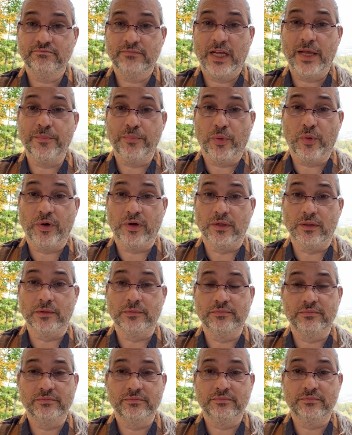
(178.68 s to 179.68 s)
Important,
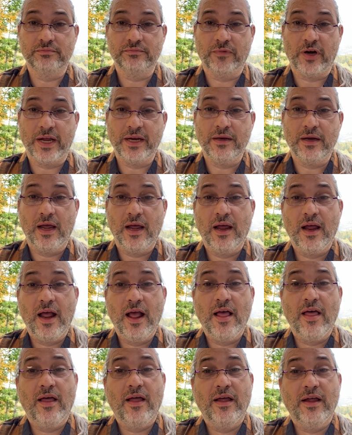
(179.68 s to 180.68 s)
right?
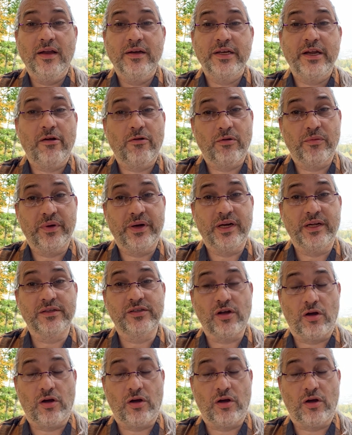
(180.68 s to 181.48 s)
Tarot readings